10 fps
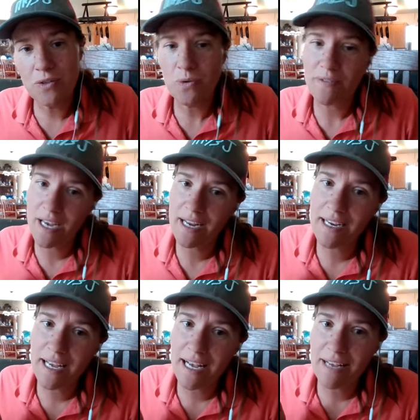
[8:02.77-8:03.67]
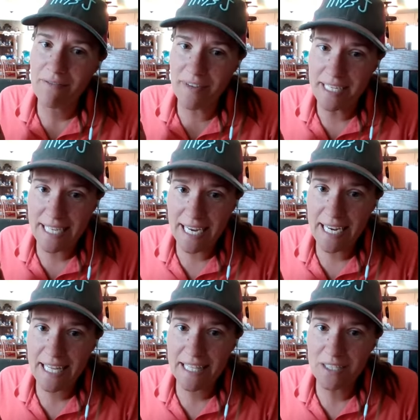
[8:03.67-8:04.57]
So we've got a
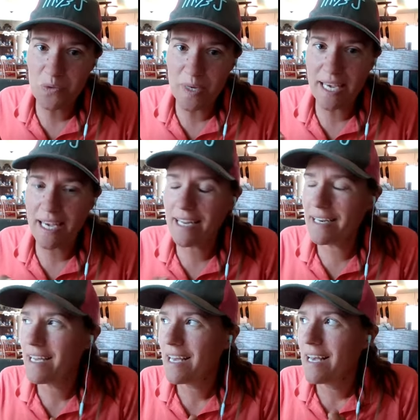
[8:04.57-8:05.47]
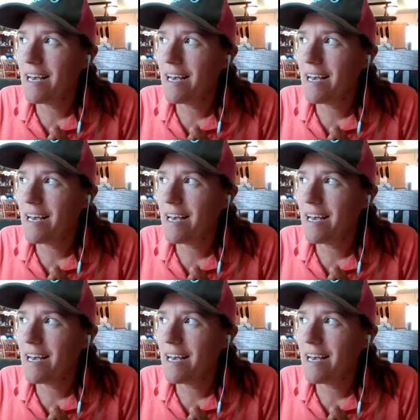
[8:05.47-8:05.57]
vendetta this weekend.